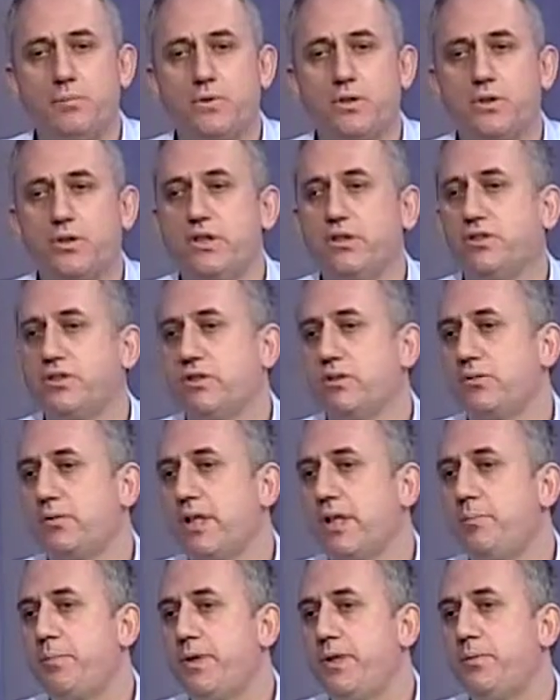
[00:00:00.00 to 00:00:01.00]
going to the
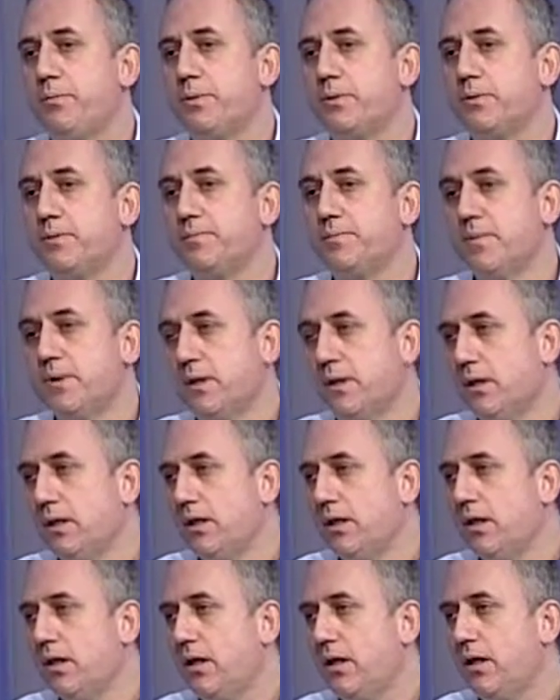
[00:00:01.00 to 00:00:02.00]
right people
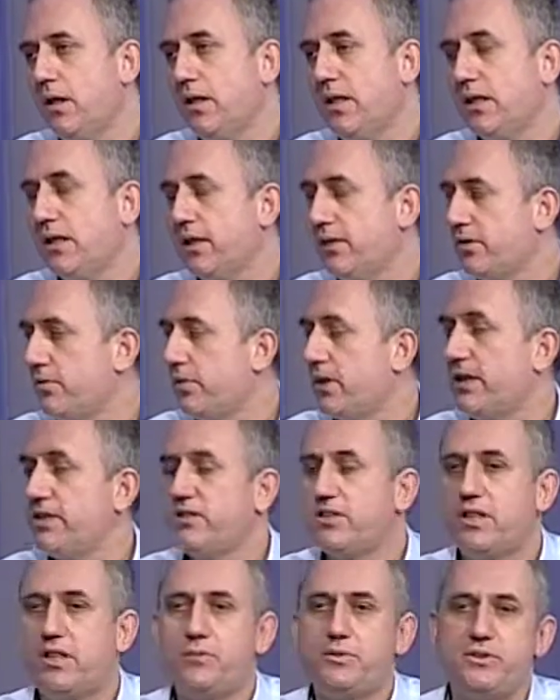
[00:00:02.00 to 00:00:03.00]
and at the right
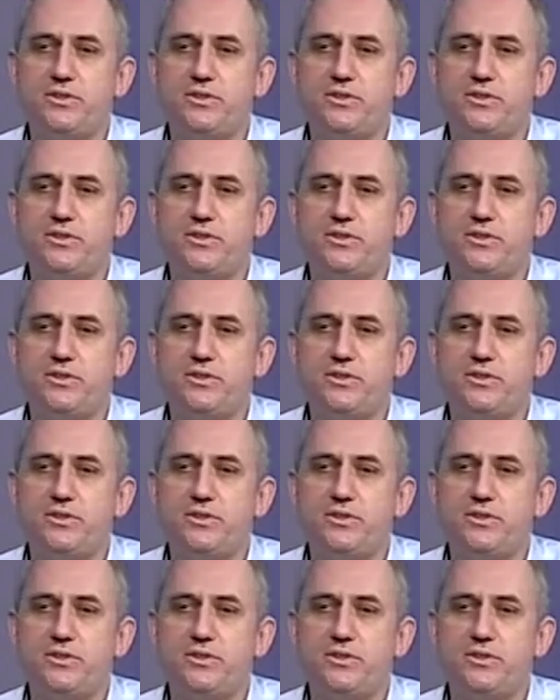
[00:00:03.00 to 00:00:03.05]
time.